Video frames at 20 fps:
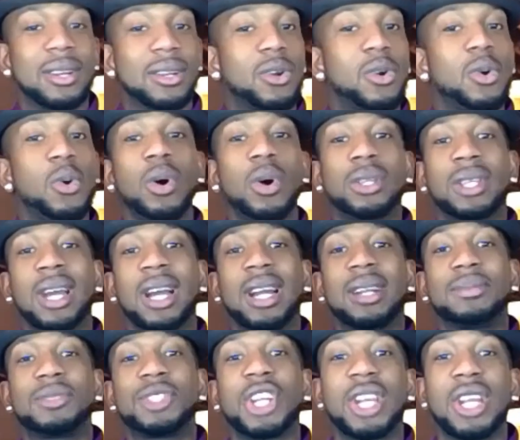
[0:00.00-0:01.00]
goat
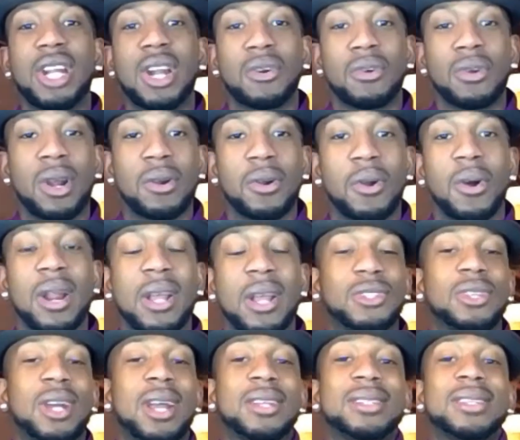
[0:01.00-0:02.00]
and chicken around us.
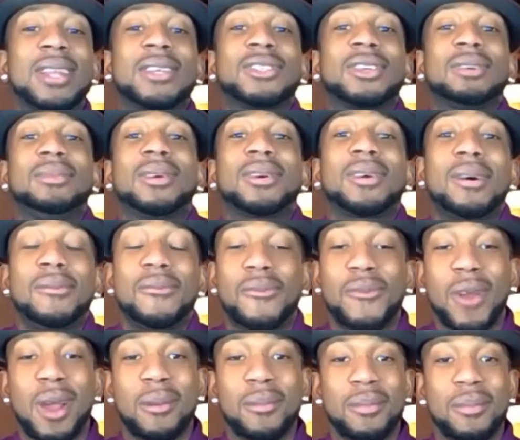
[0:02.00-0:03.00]
Like, this is where I come
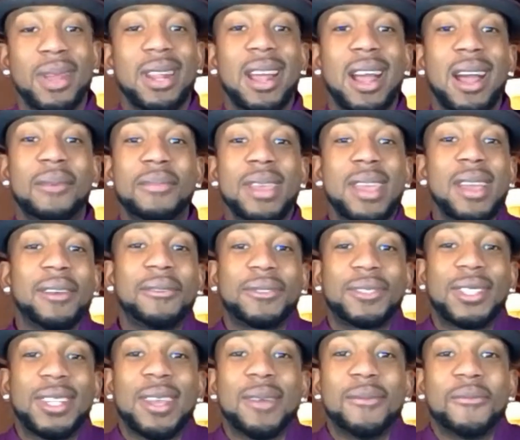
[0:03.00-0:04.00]
from. Me not be
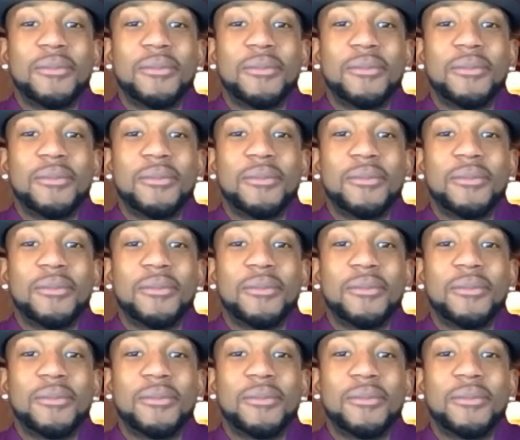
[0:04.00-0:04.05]
ashamed